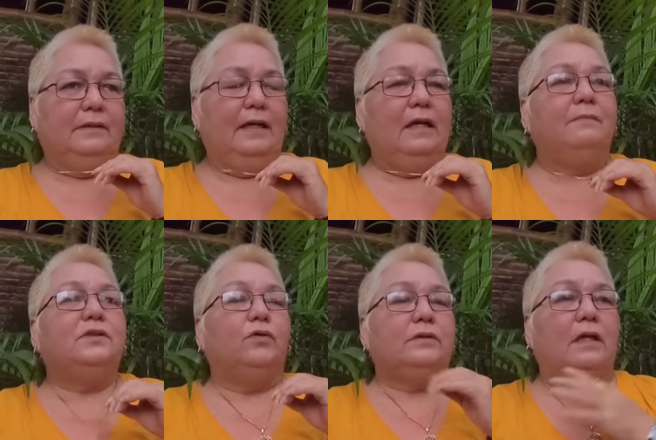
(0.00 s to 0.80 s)
and I'm
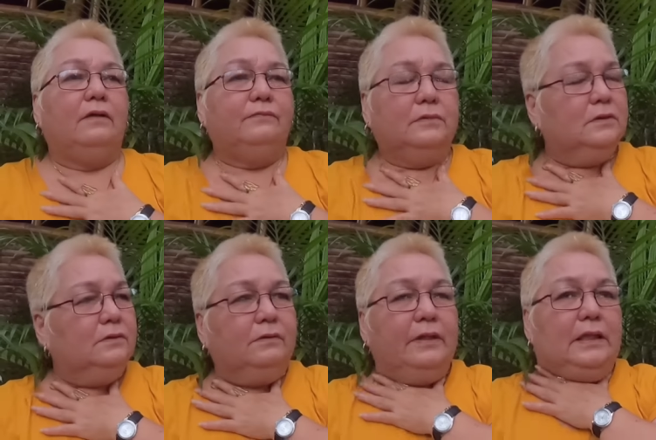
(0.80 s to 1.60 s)
so thankful
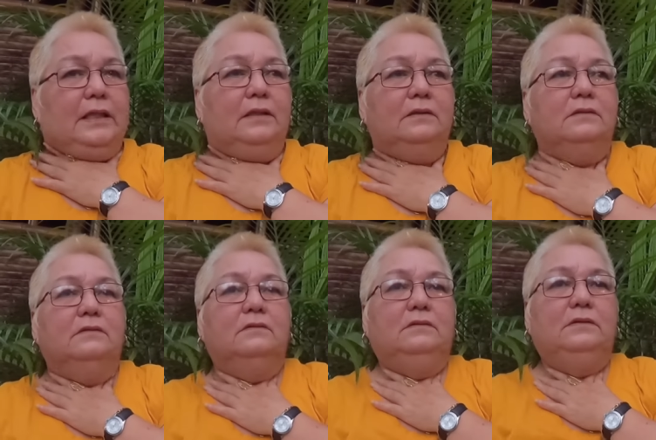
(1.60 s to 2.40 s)
really
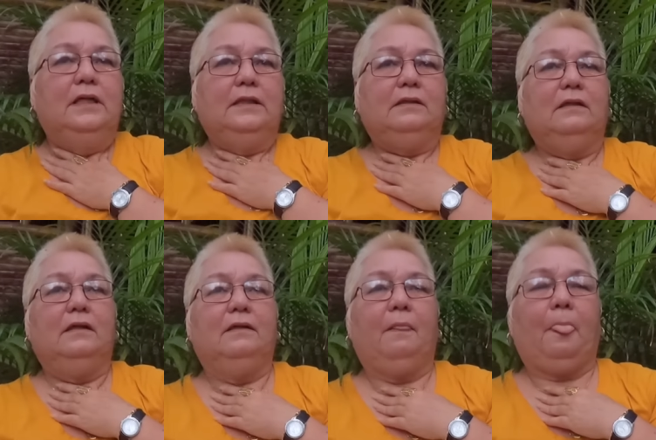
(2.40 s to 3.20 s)
that
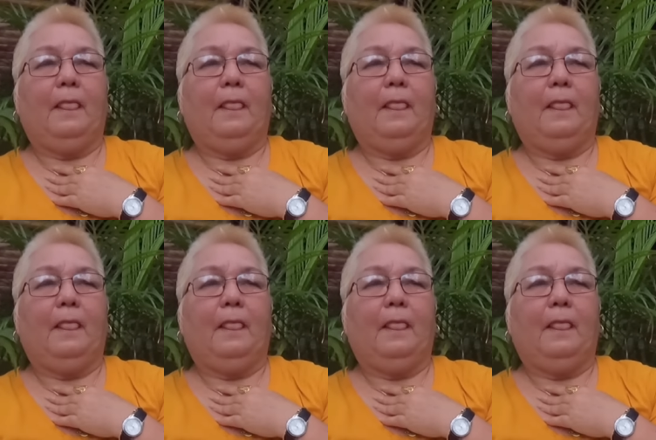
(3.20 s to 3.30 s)
uh,